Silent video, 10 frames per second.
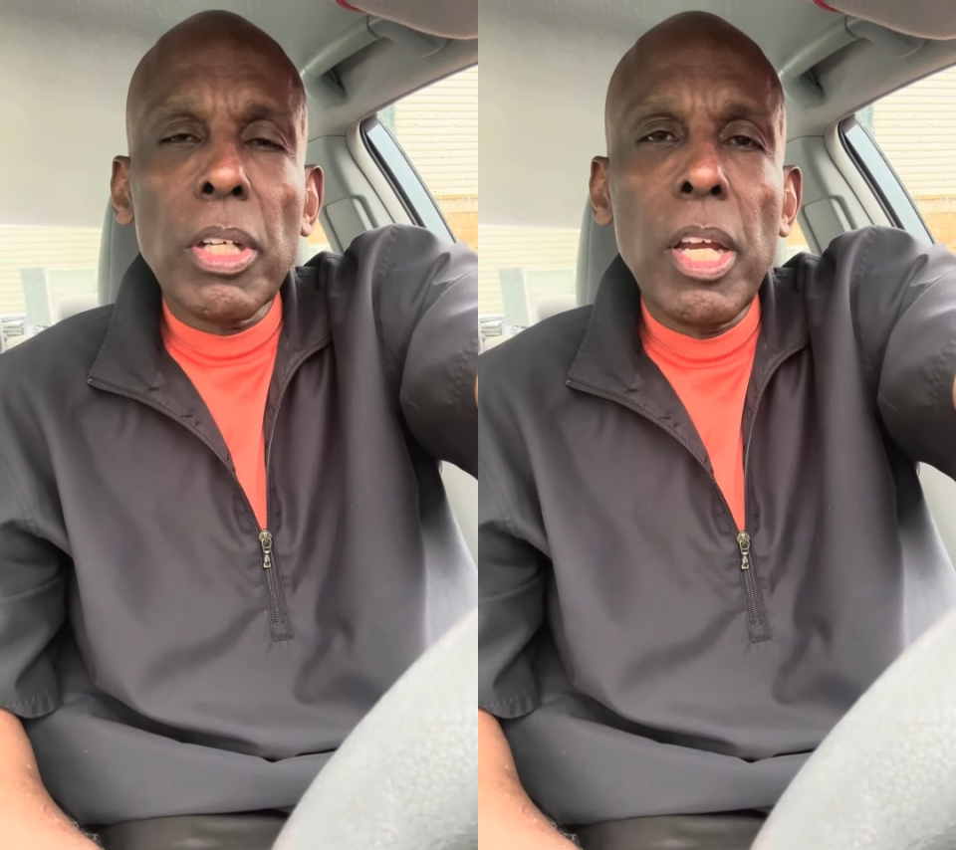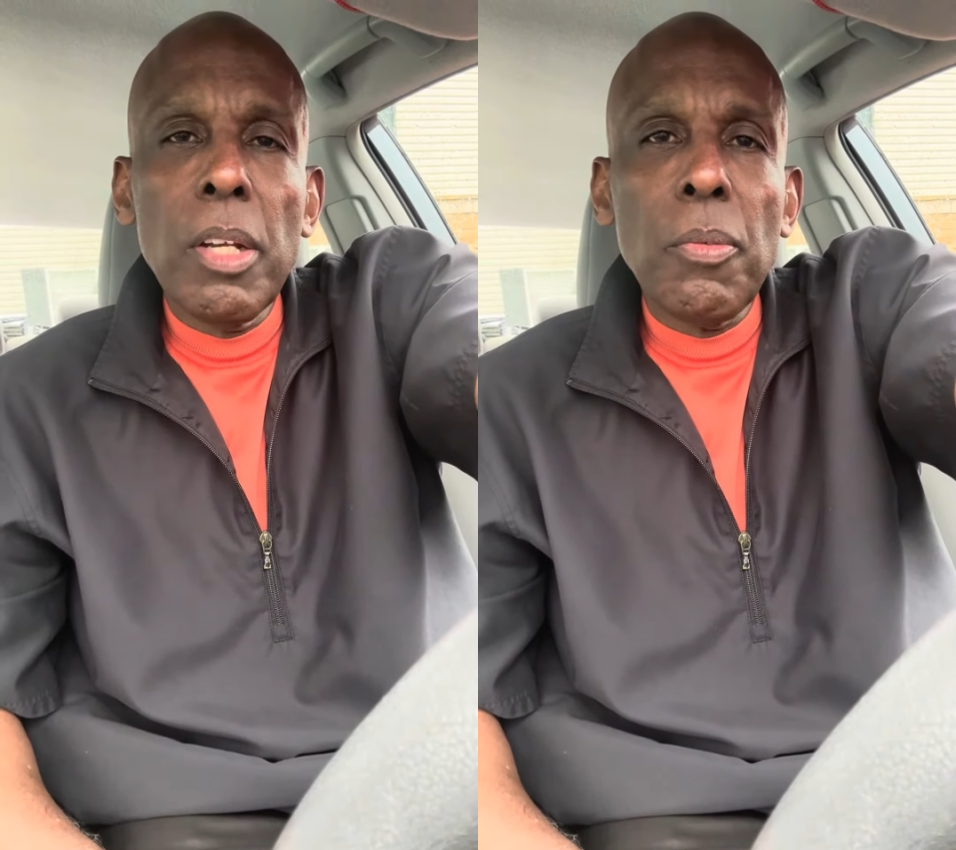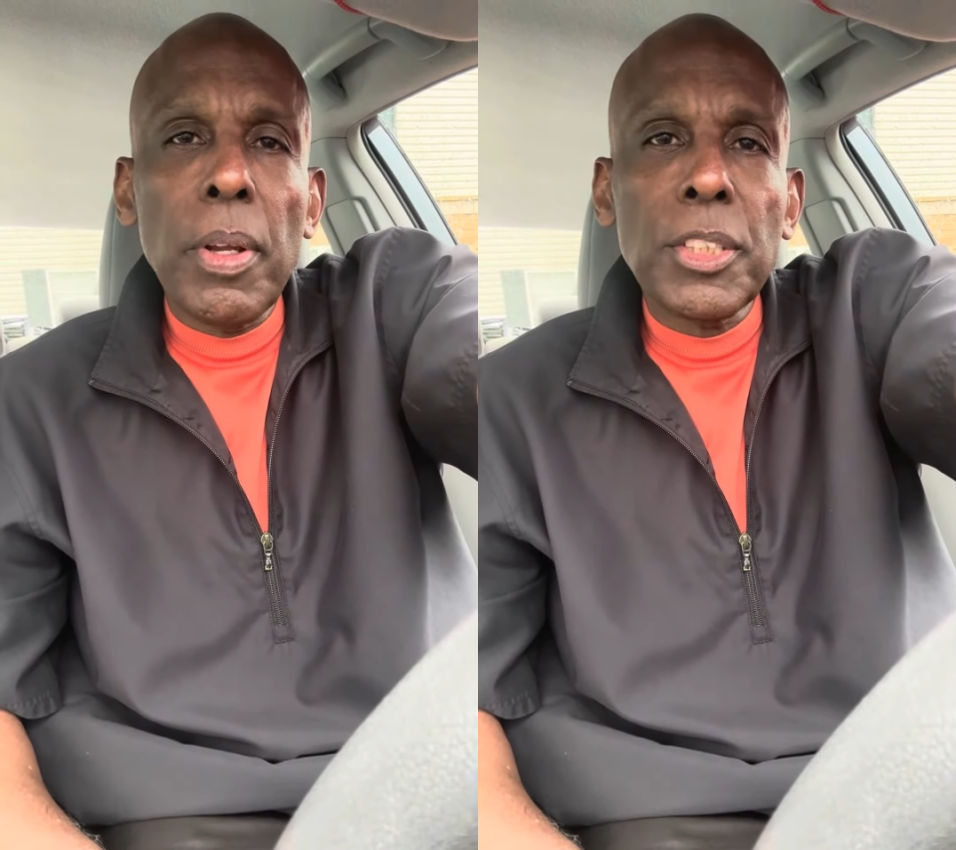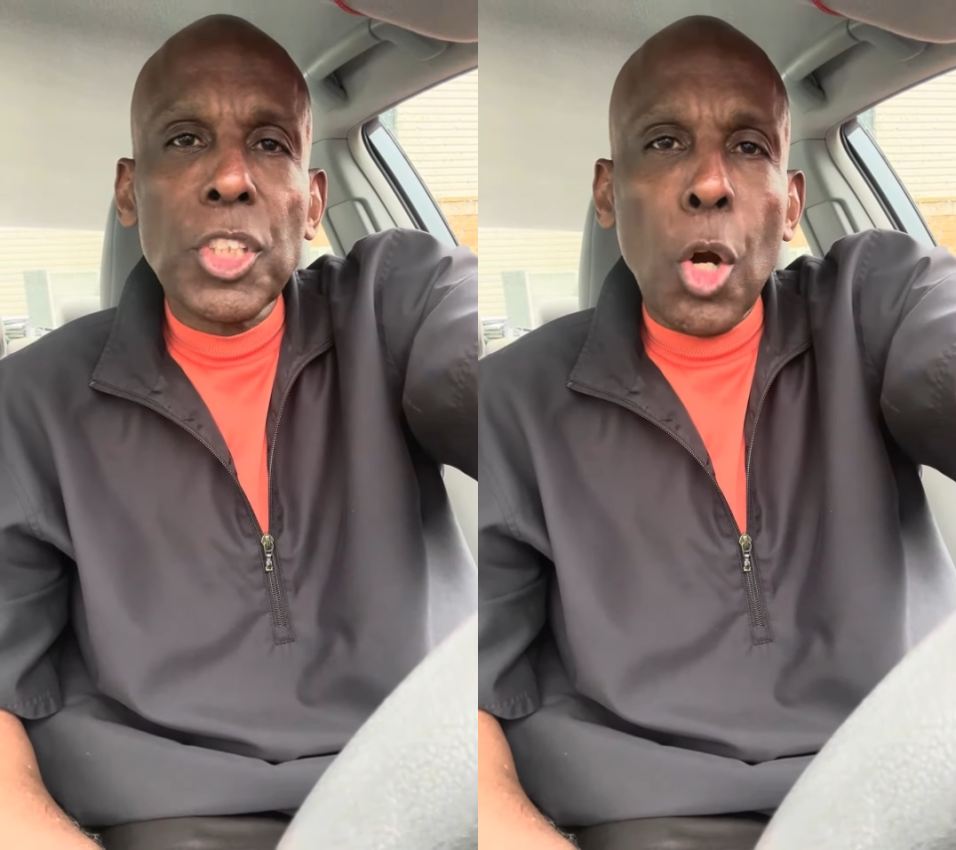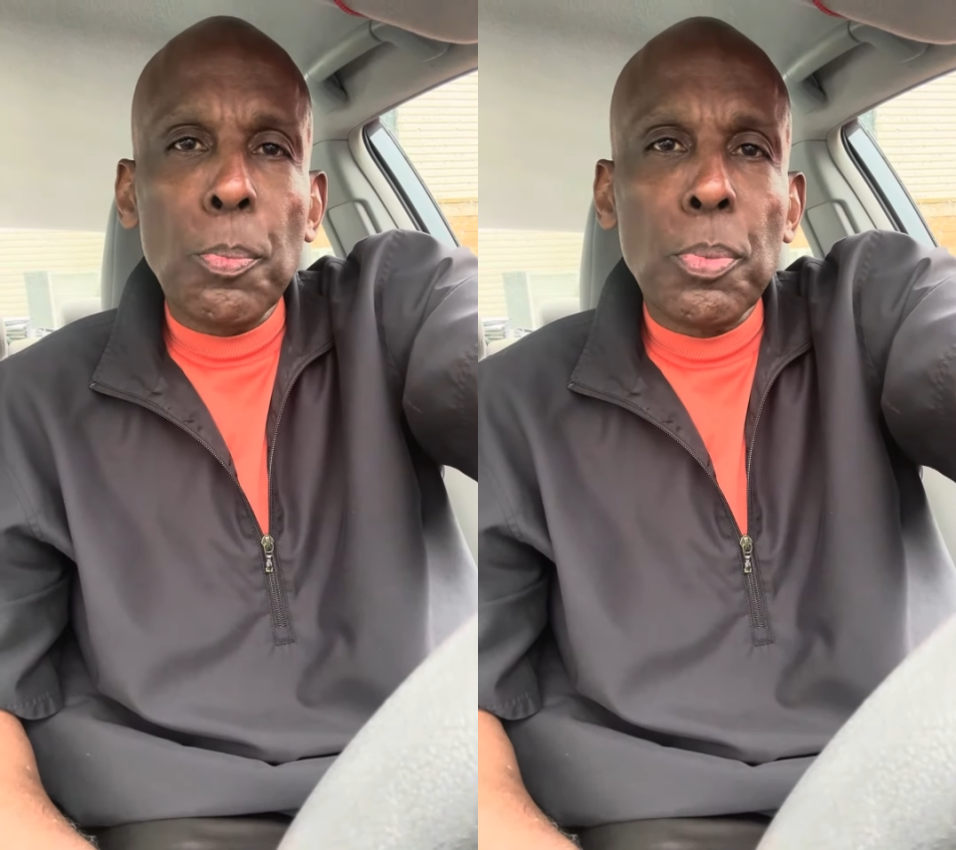Henrik
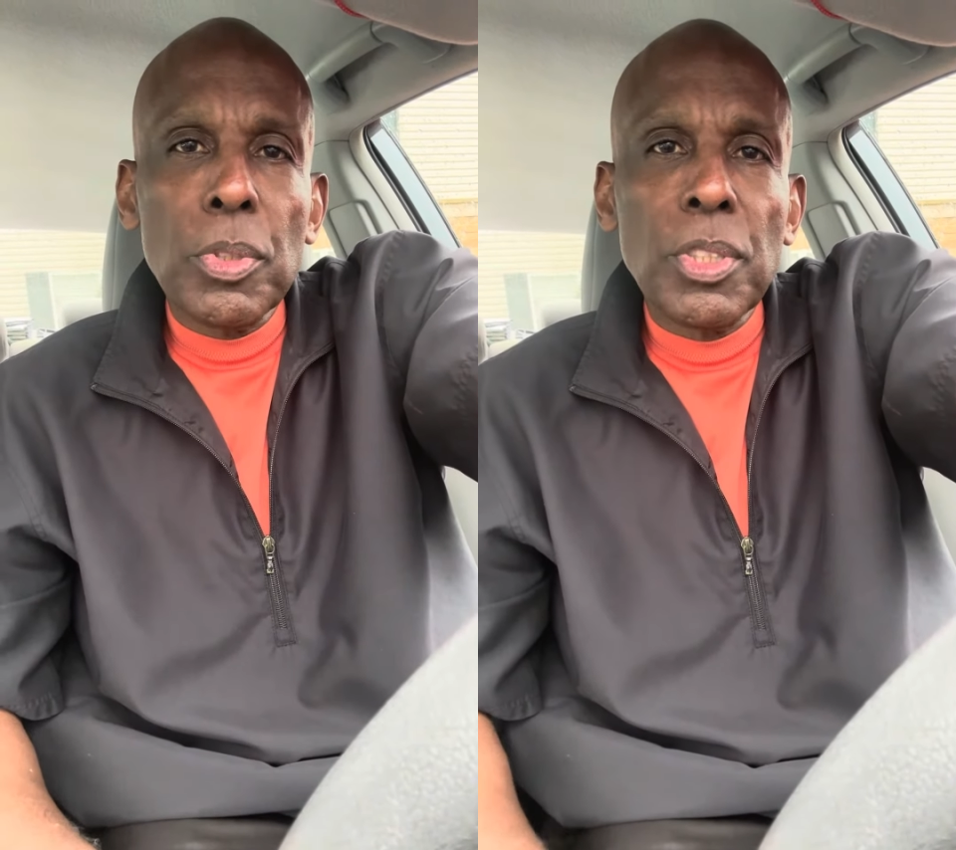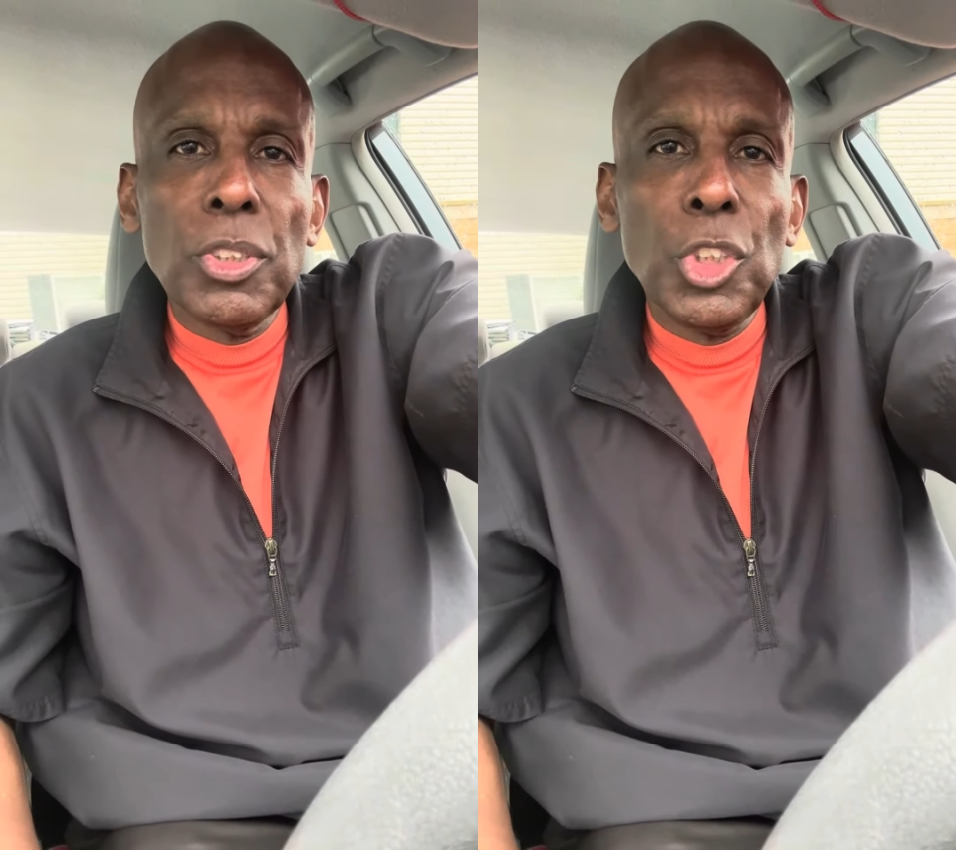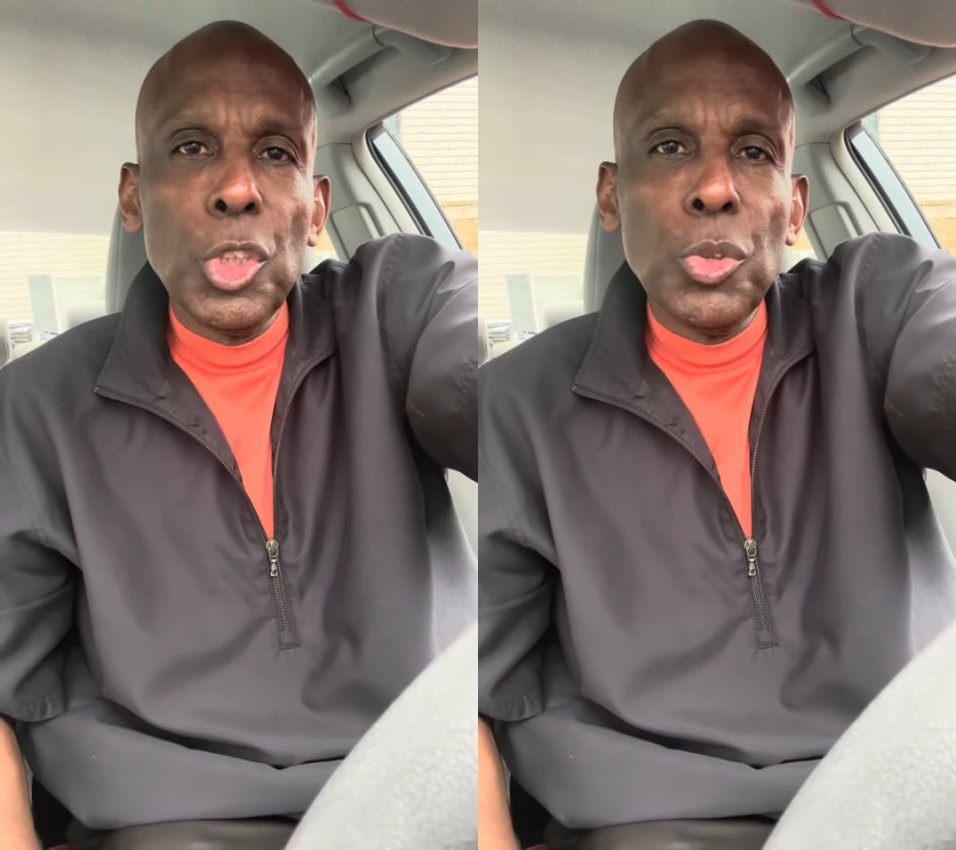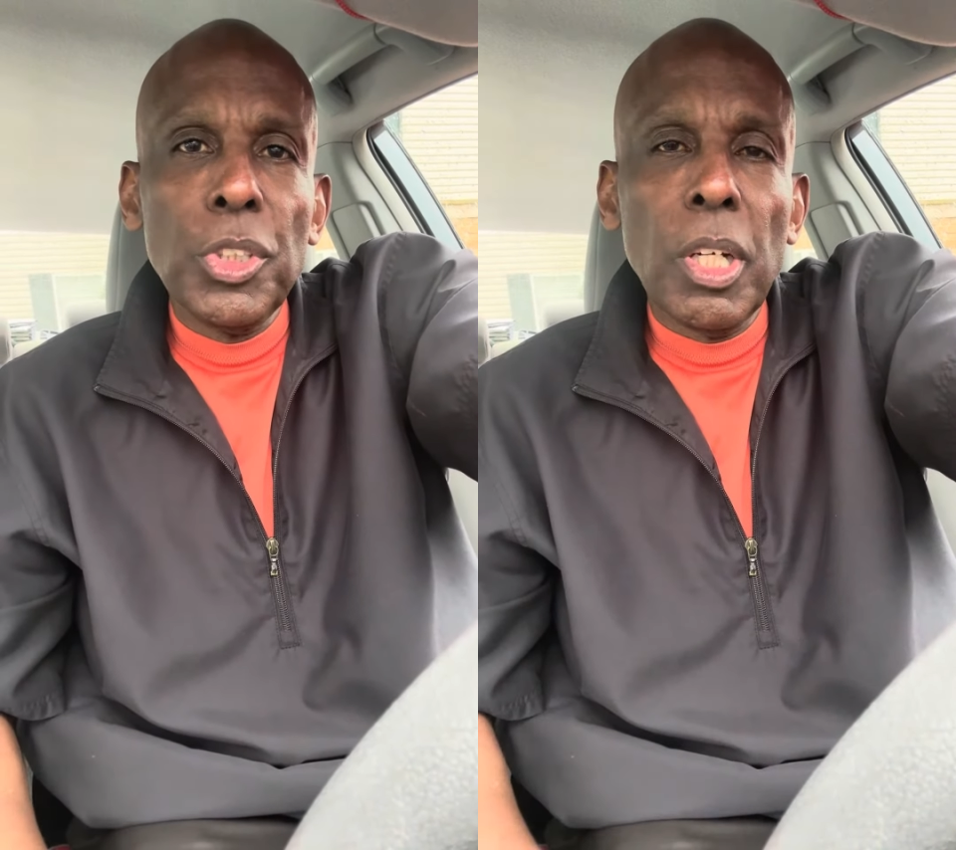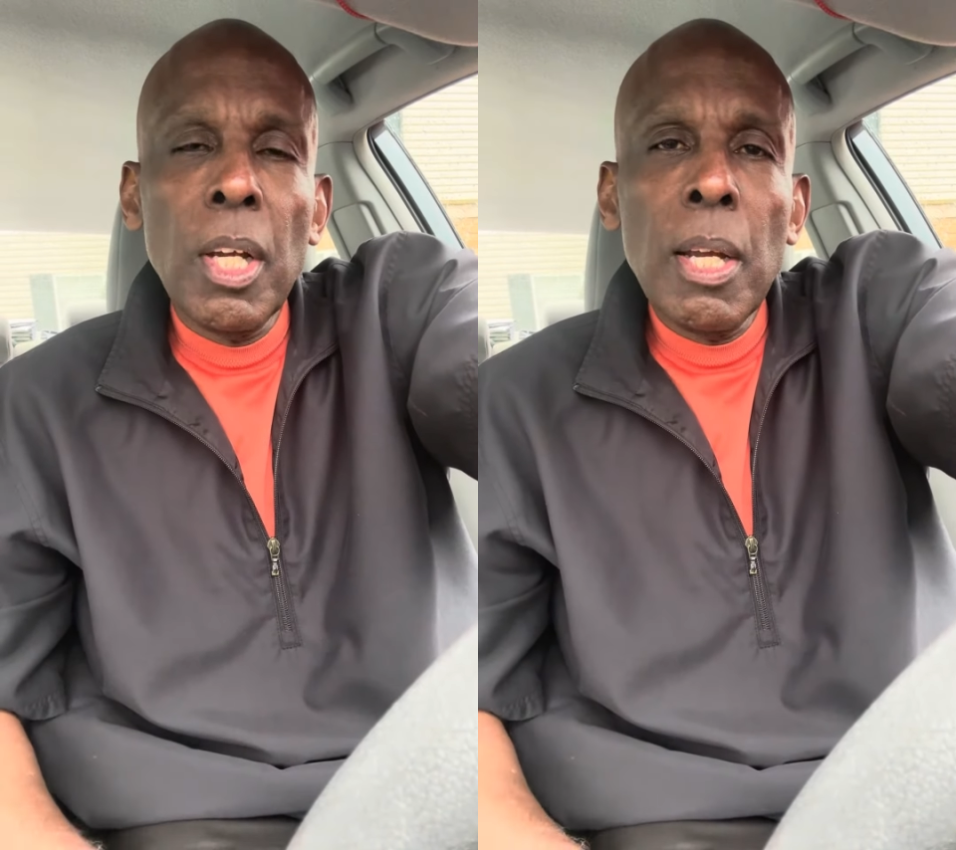Sharperson Jr.,